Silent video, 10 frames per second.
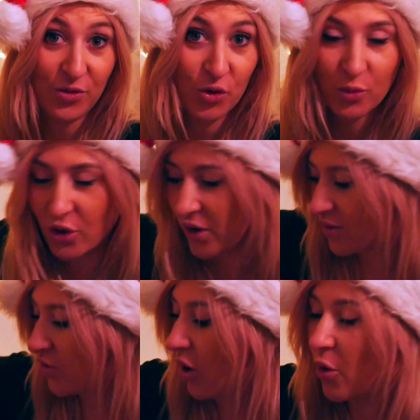2 more
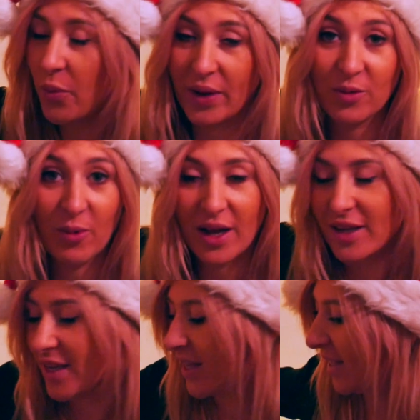to open.
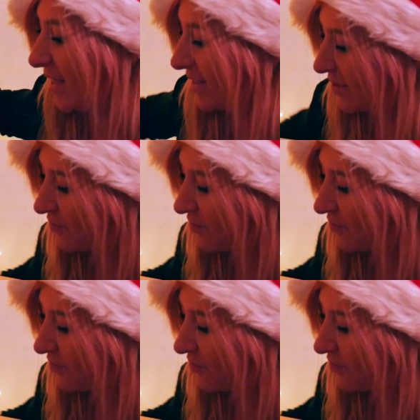One is